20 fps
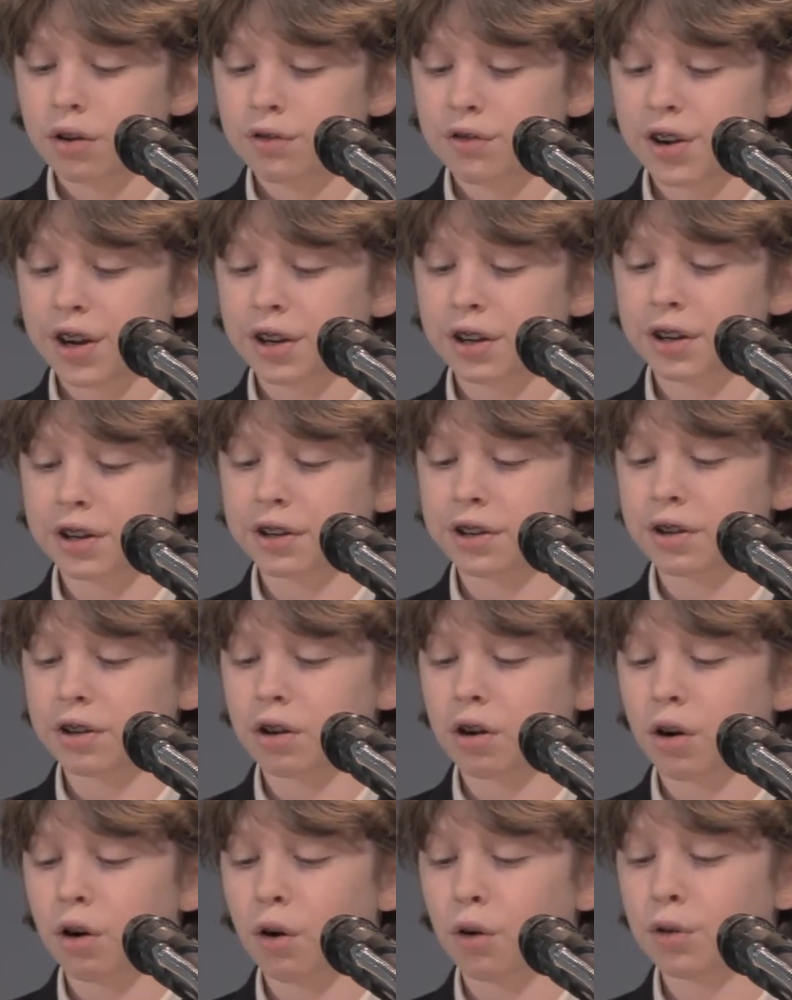Finally,
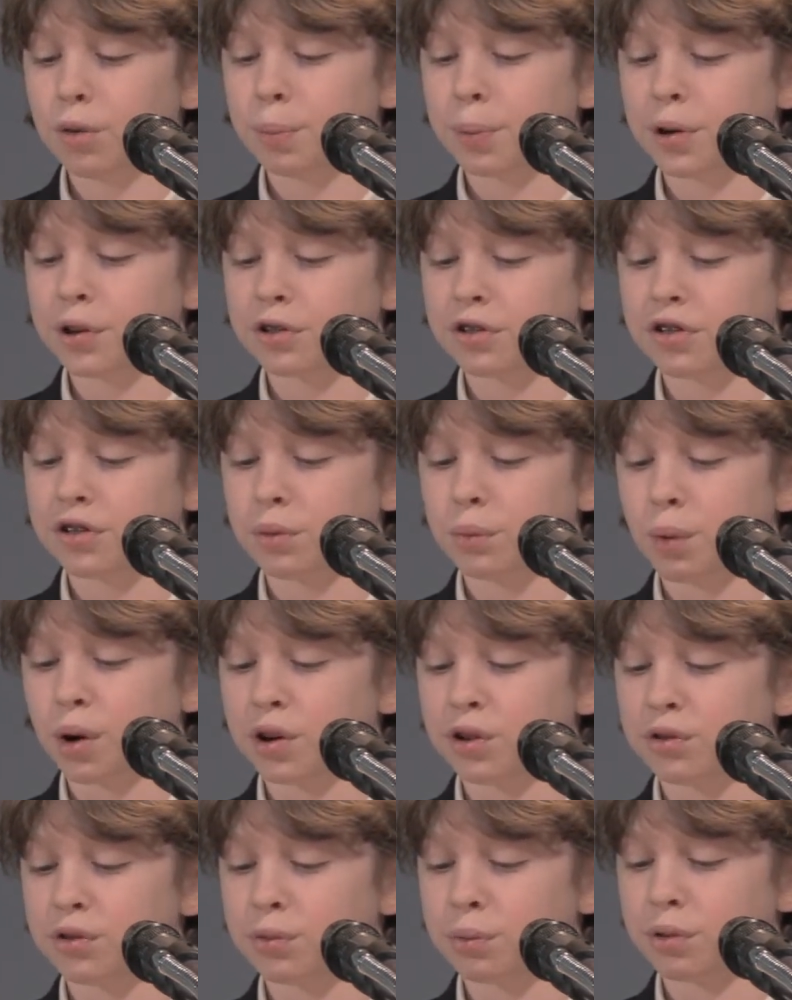all the parts and
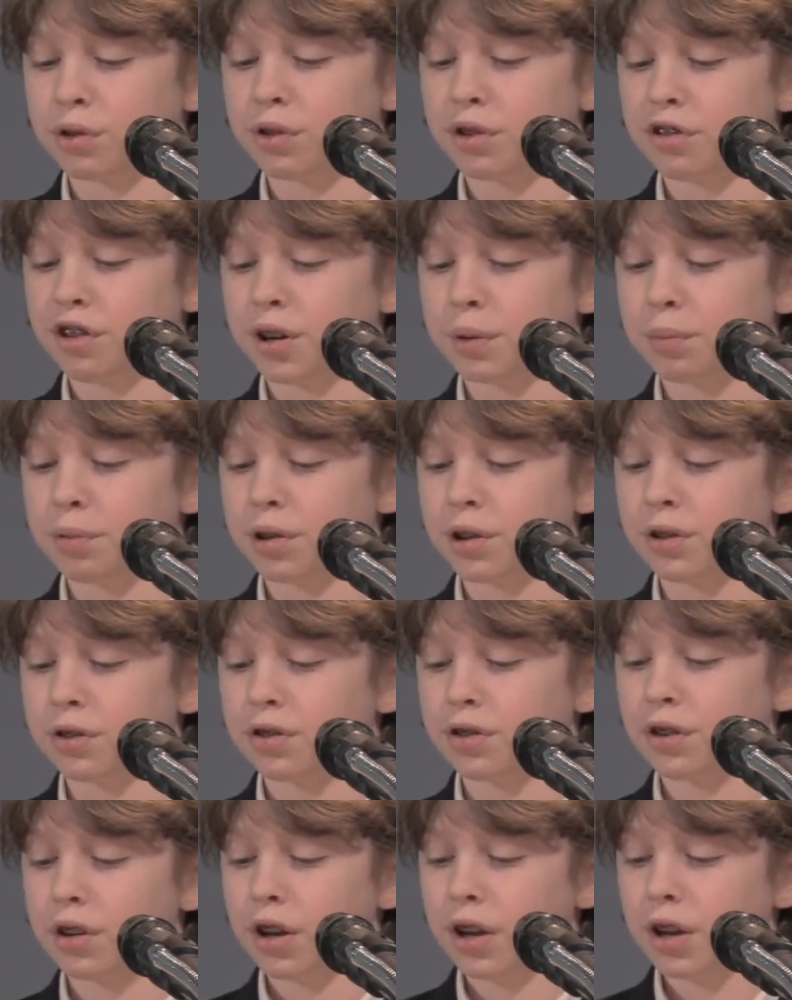wires were in the right
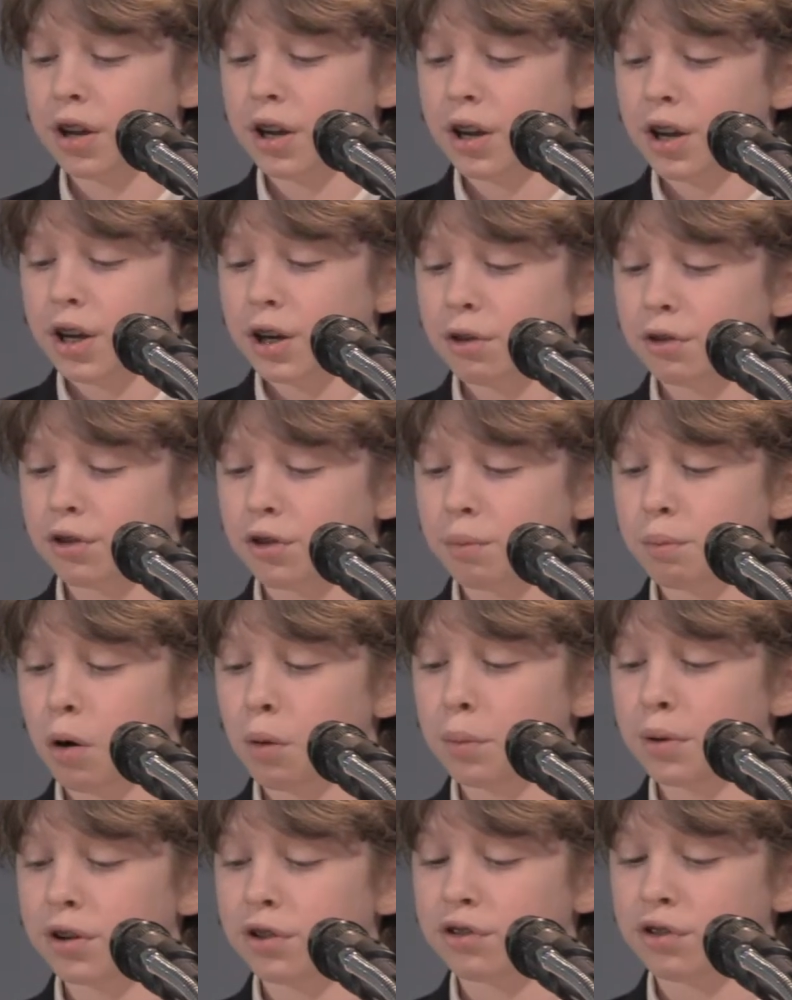place. It was the
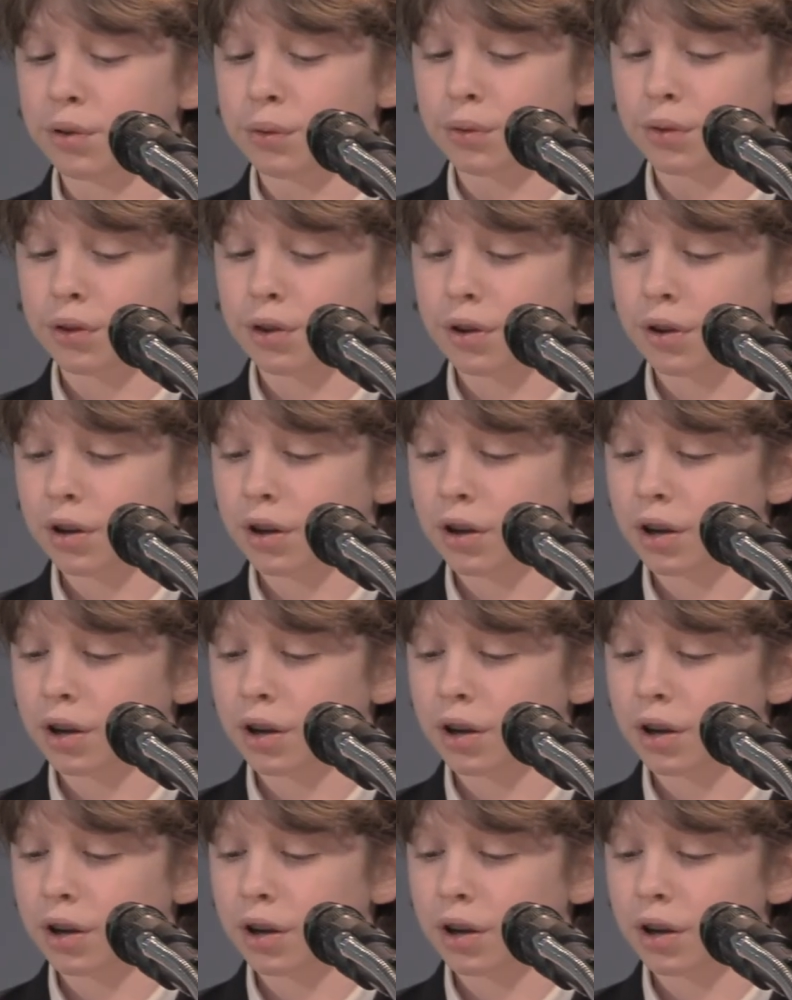moment of truth,